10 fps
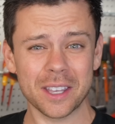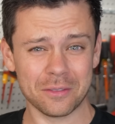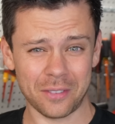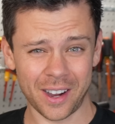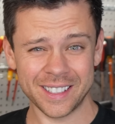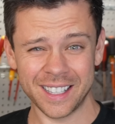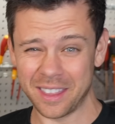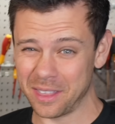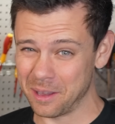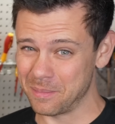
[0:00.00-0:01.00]
can find
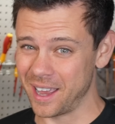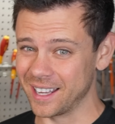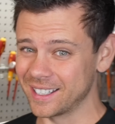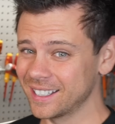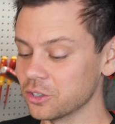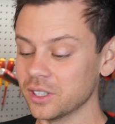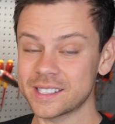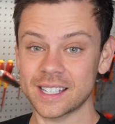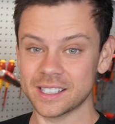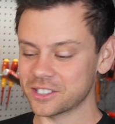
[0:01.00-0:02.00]
anything bad. So
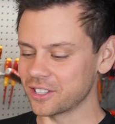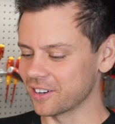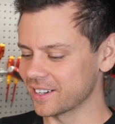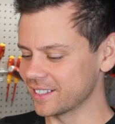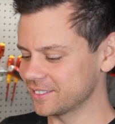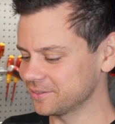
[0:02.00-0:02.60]
let's get started.